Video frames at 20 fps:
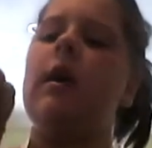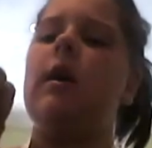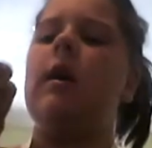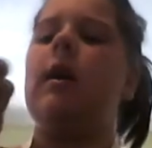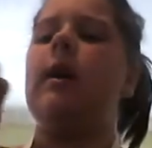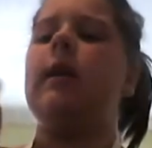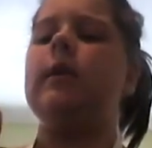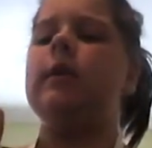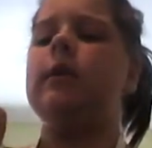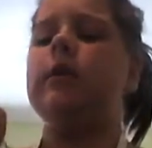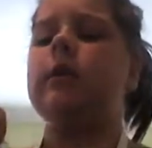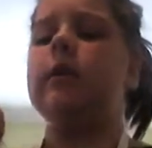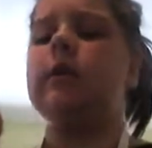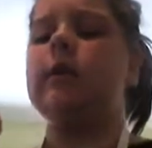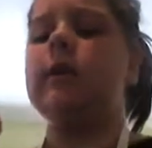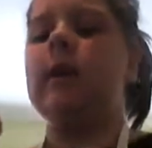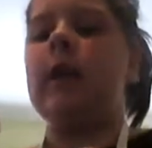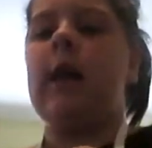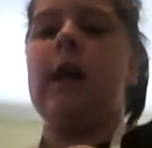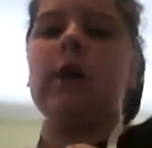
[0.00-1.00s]
And it's just a
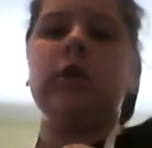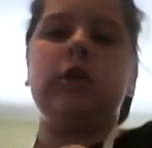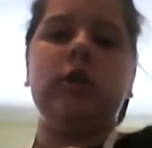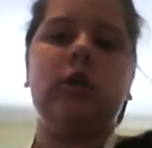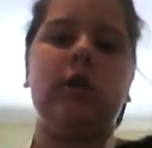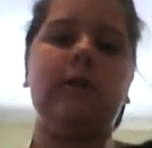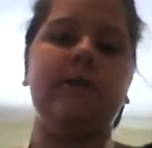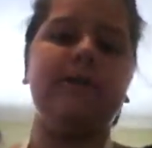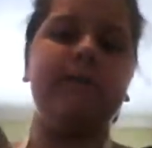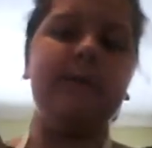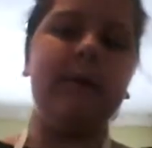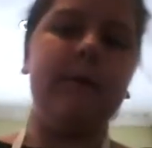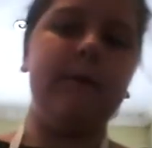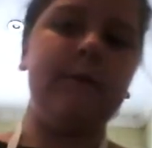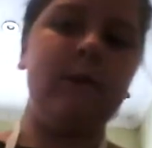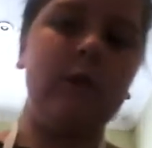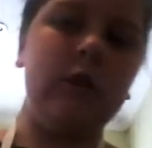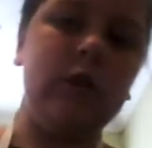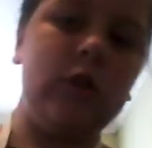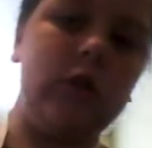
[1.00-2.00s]
selection of
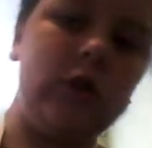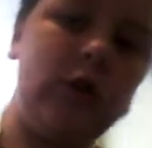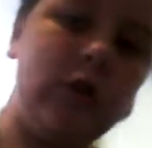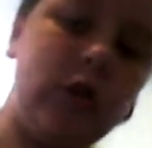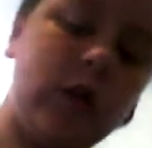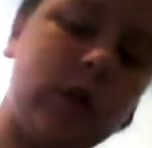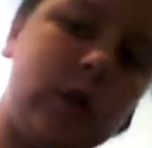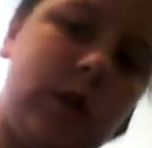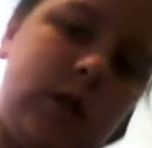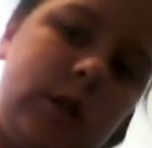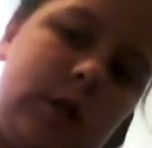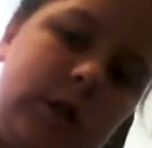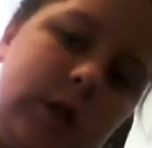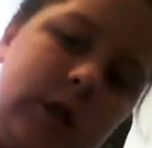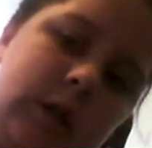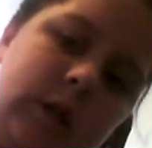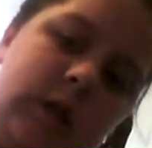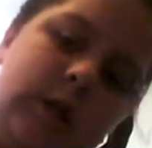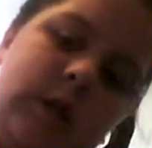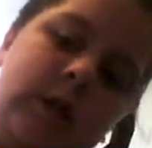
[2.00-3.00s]
different chocolatey
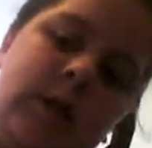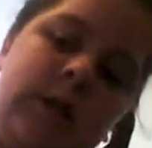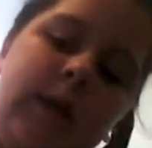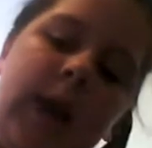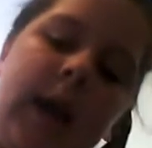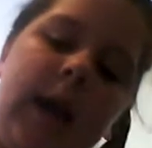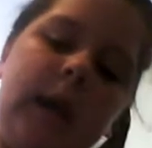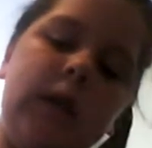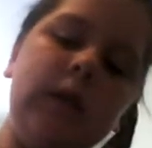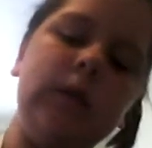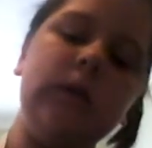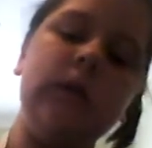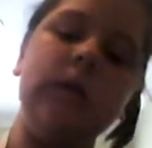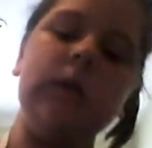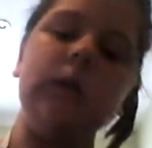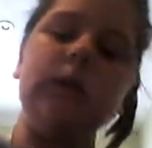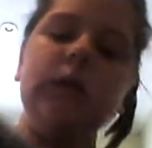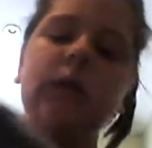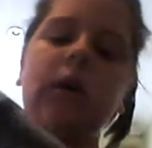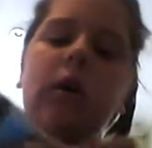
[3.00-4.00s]

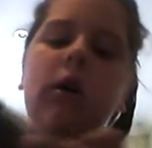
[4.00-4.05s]
things.